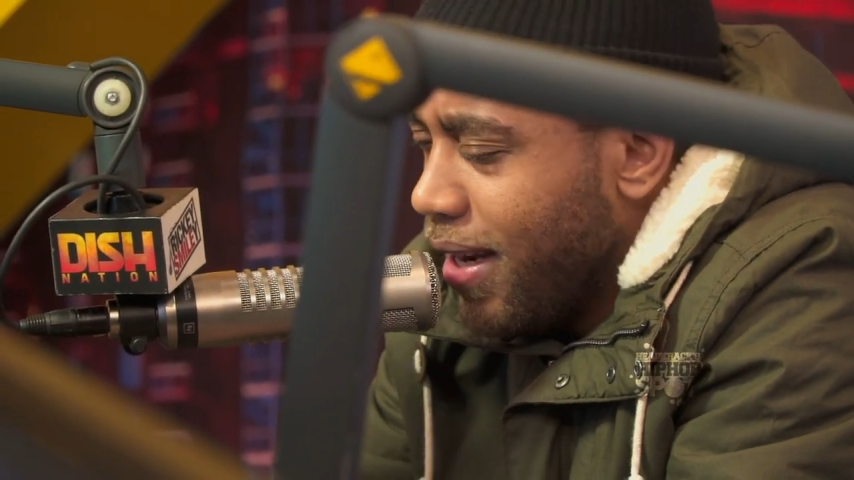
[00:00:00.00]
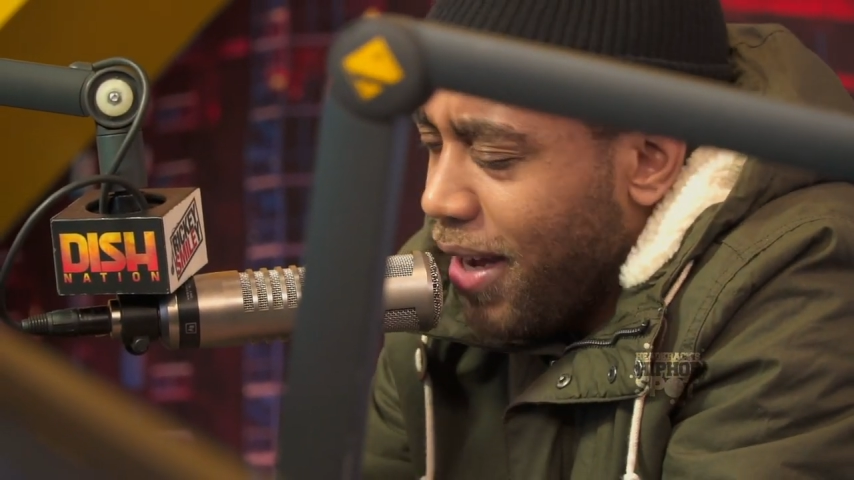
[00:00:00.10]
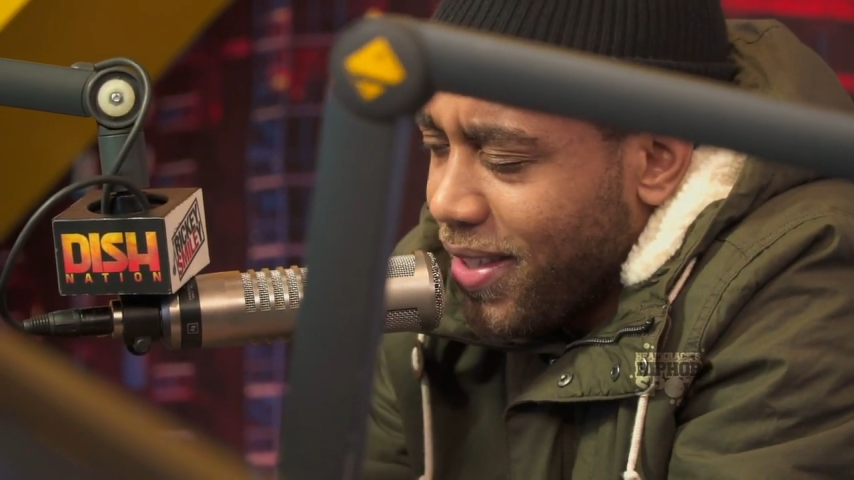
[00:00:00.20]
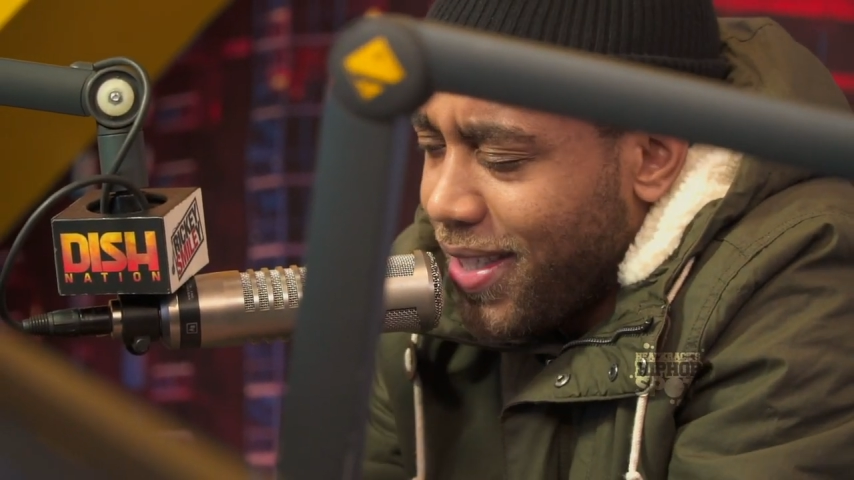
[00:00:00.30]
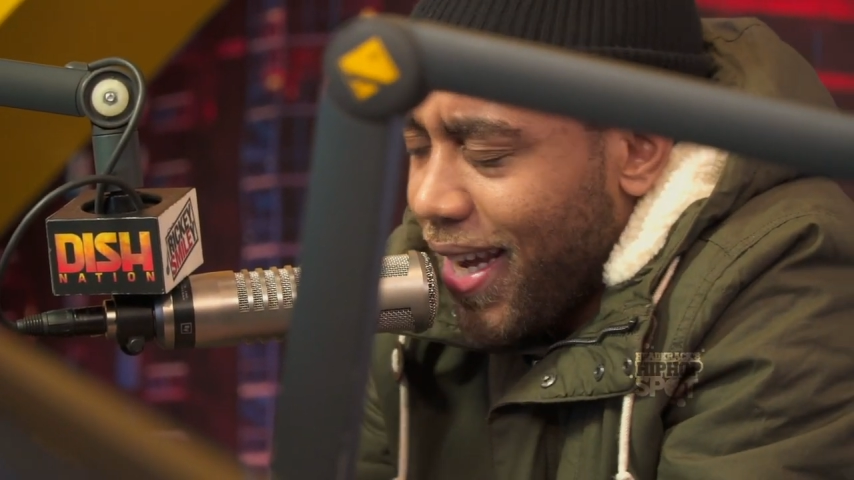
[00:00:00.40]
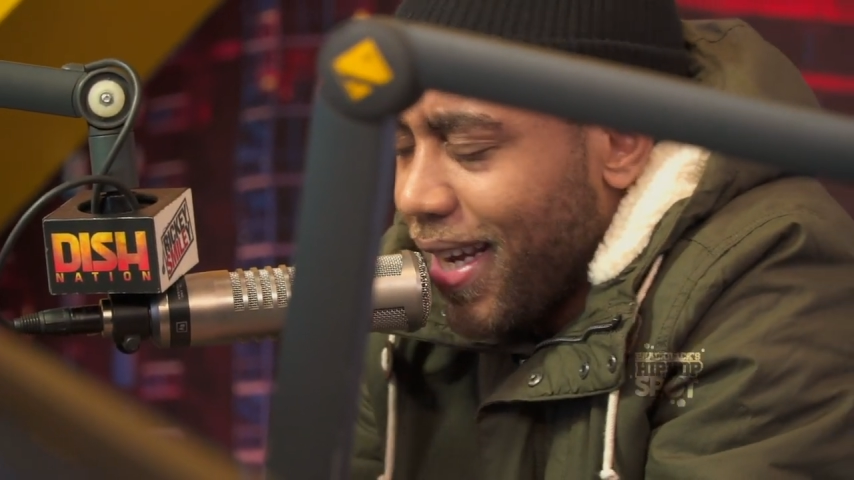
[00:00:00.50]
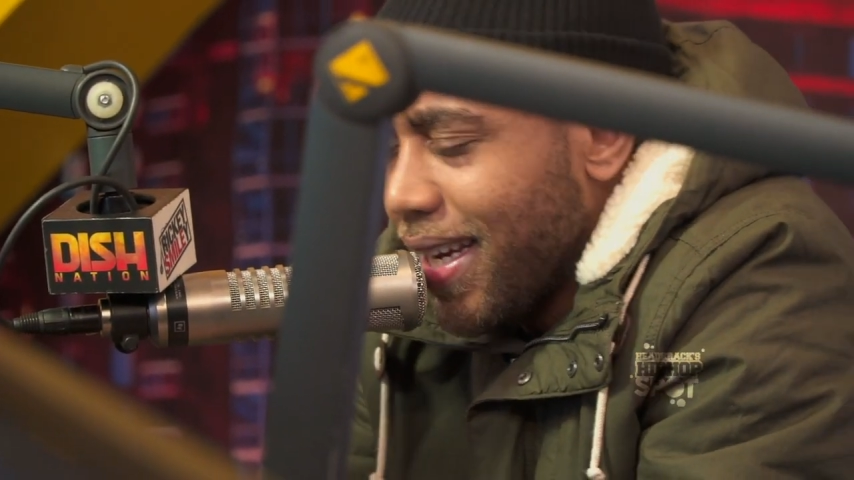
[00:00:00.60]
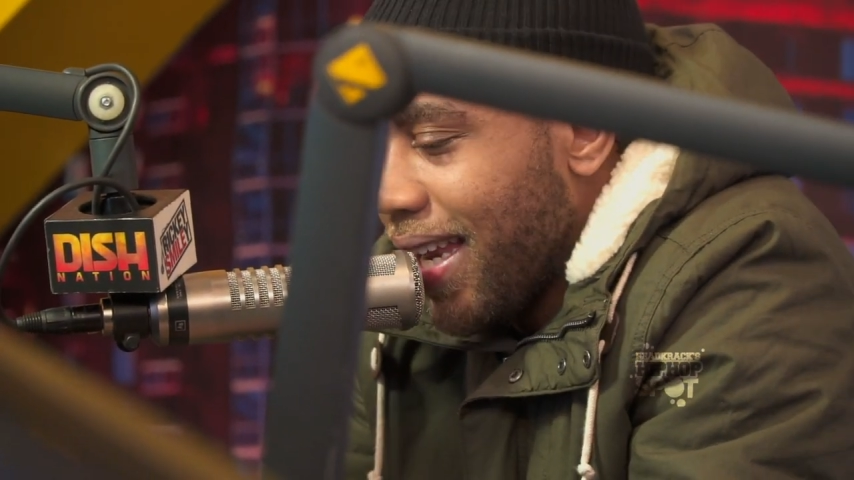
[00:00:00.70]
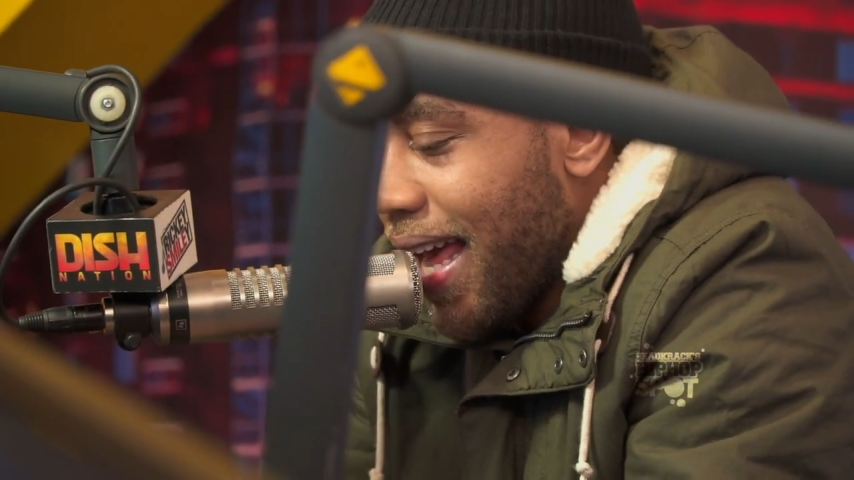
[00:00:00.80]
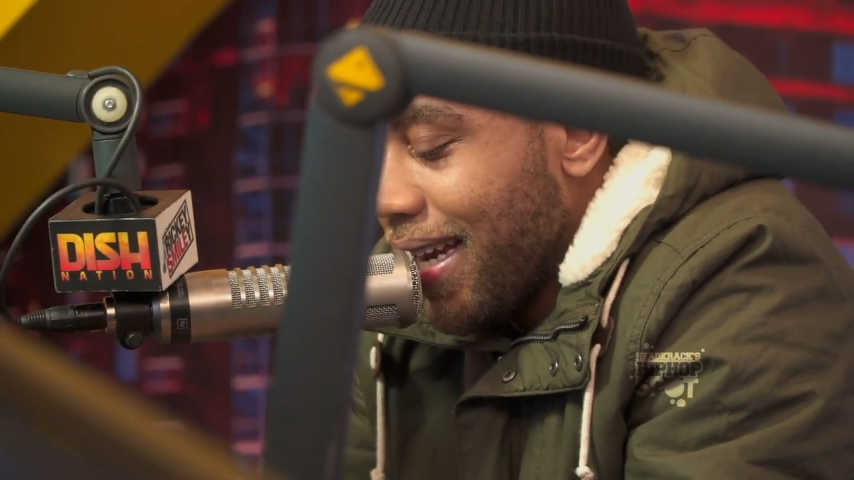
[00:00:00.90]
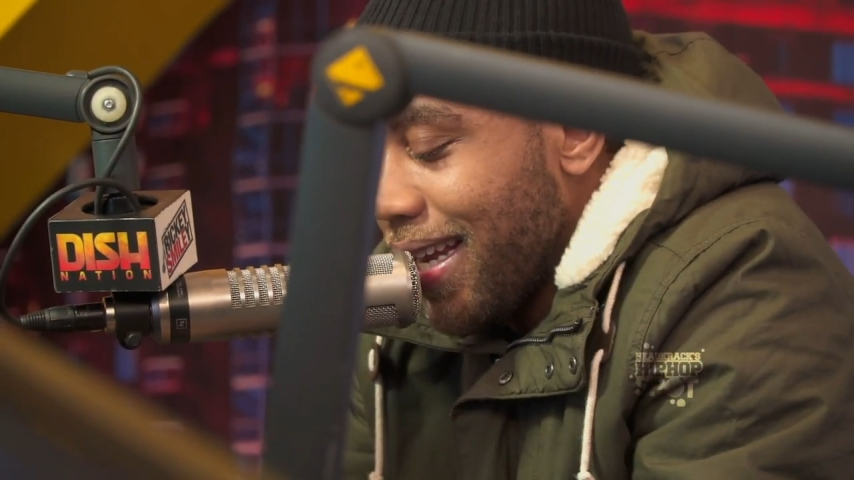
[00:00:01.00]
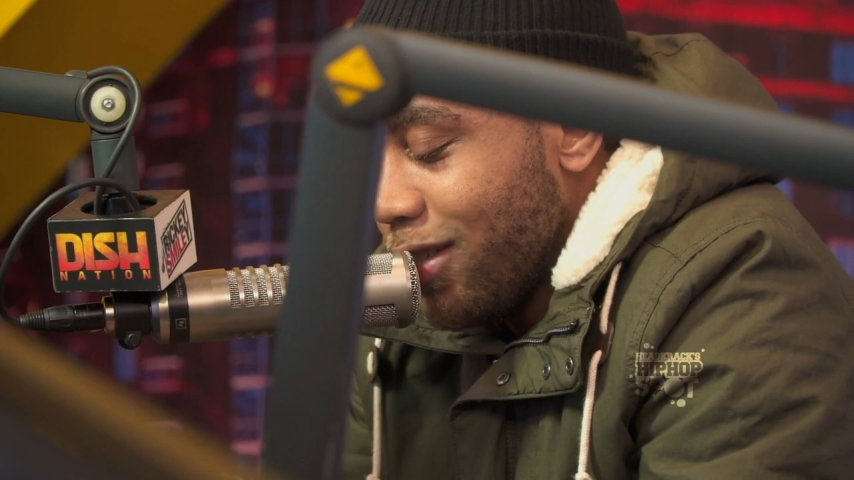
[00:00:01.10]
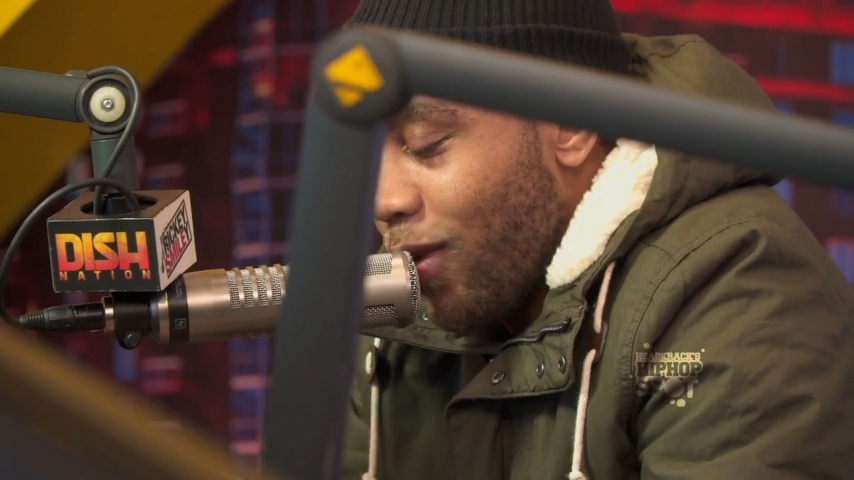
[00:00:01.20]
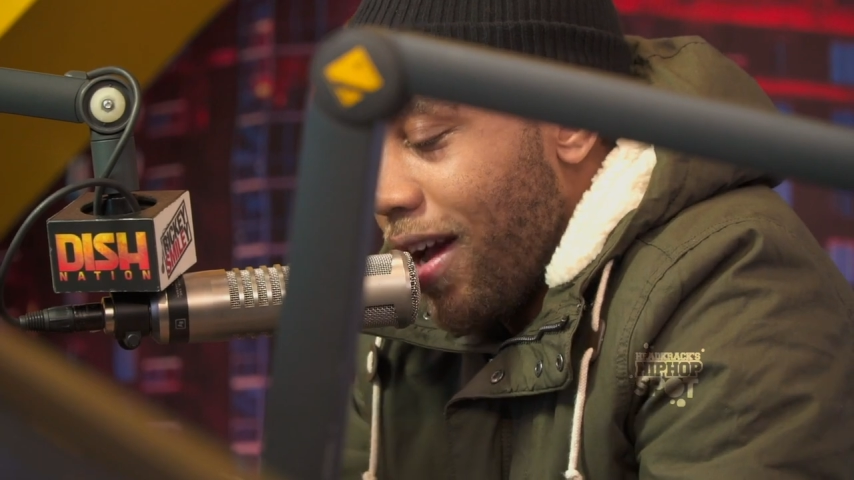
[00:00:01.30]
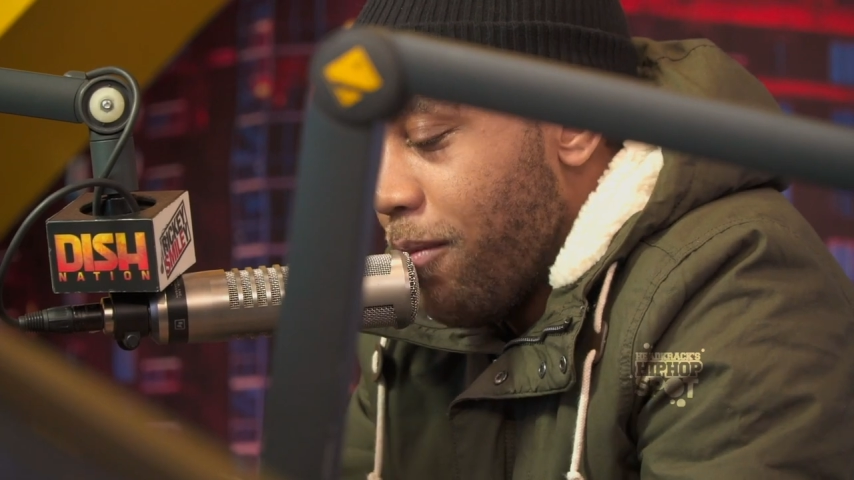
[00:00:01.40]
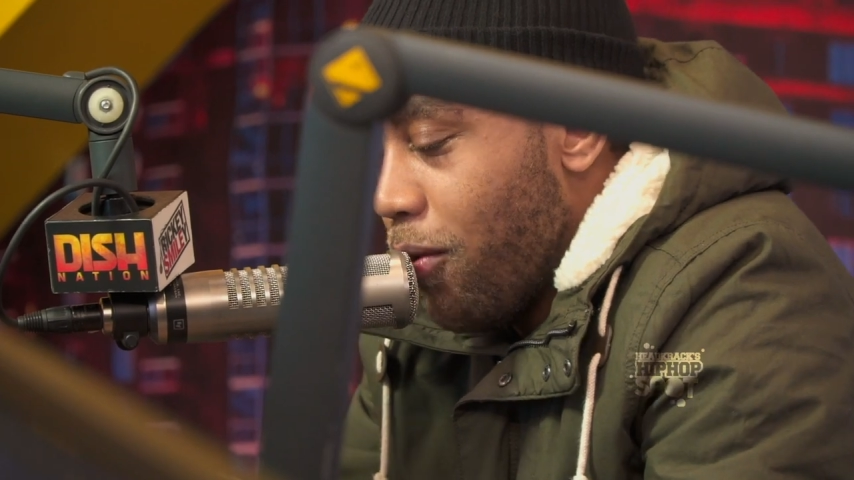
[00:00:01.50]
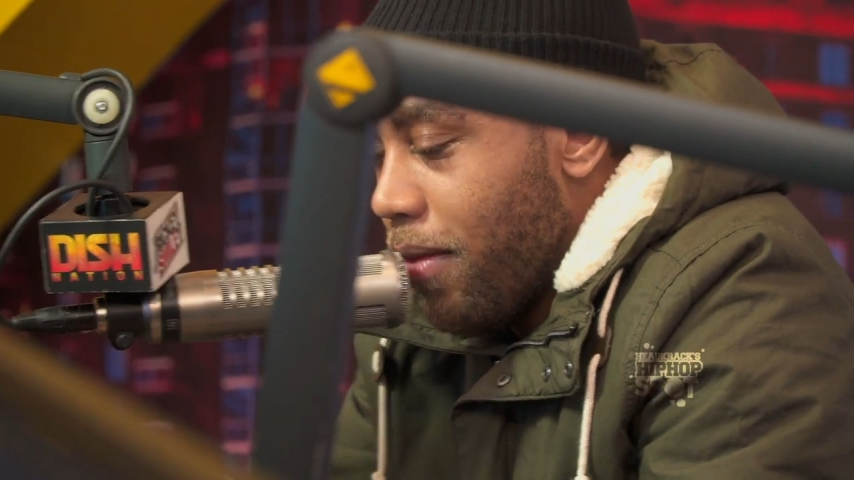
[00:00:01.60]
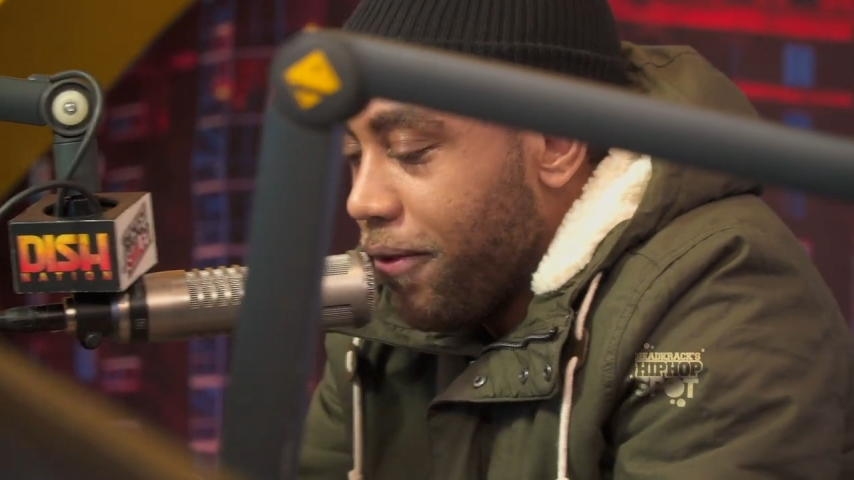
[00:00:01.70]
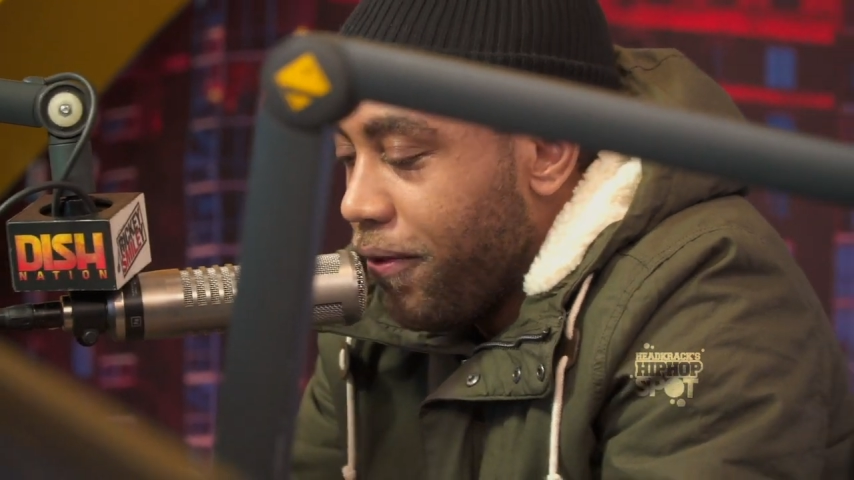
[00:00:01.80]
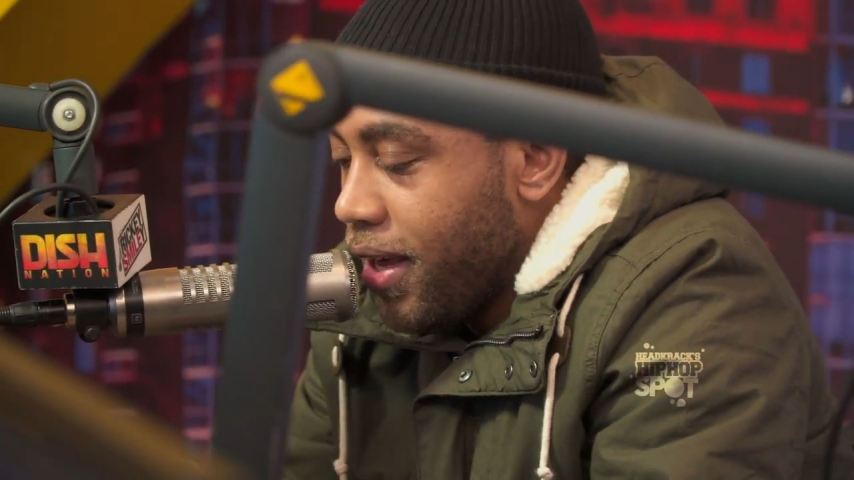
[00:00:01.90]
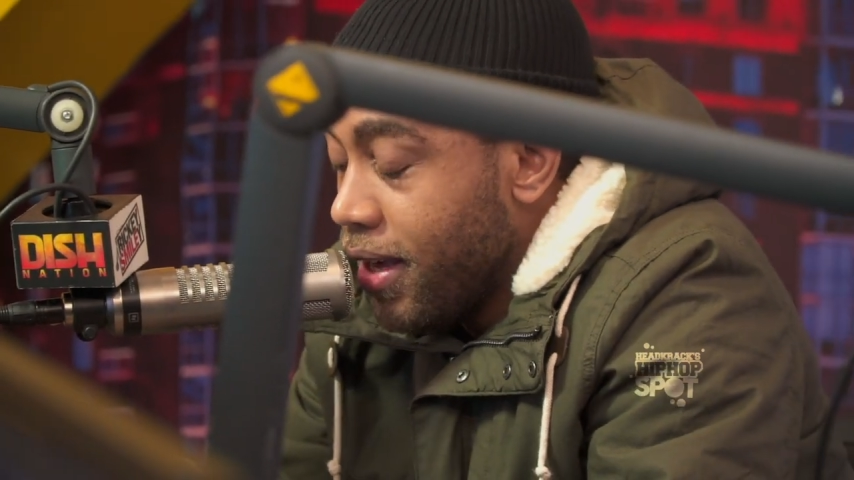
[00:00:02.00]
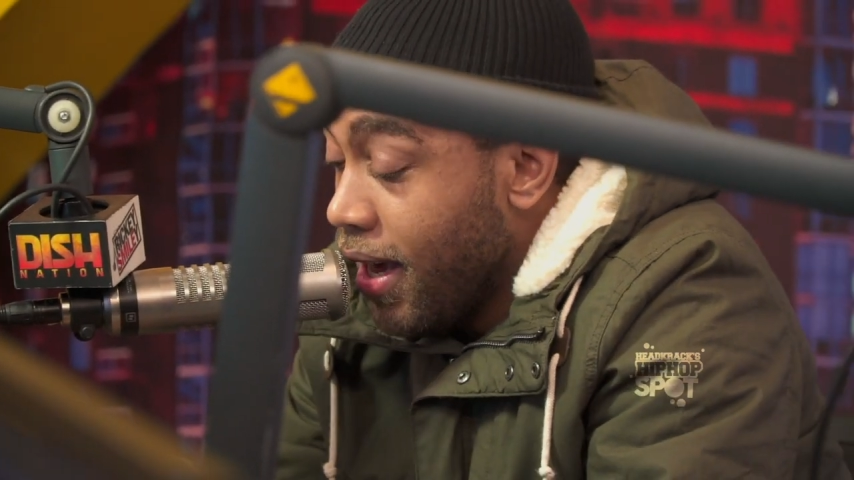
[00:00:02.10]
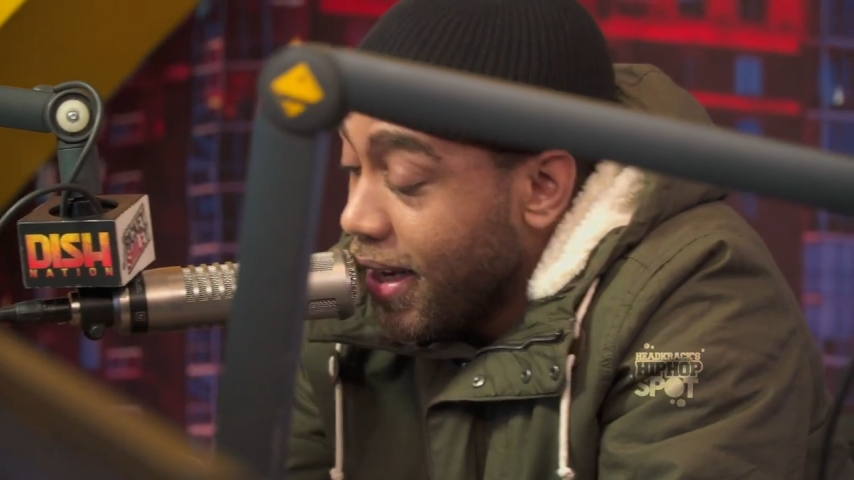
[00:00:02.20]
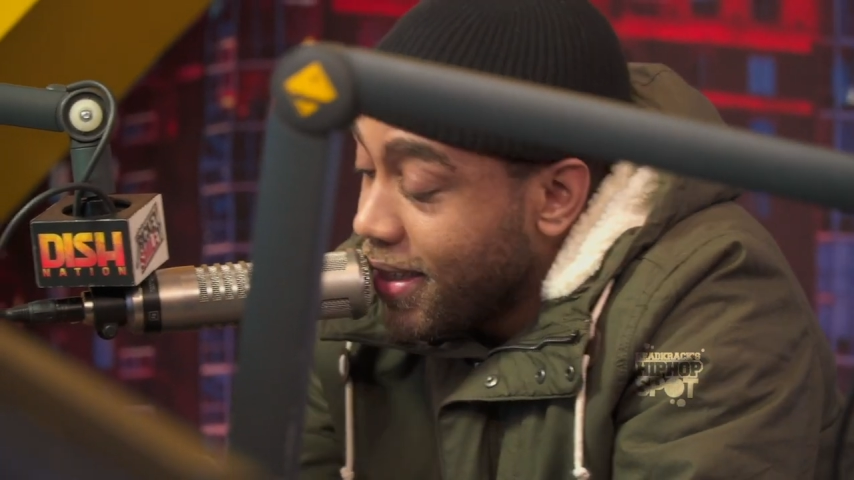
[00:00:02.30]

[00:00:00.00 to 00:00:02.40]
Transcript: Never taking the light, that's why I'm on my feet.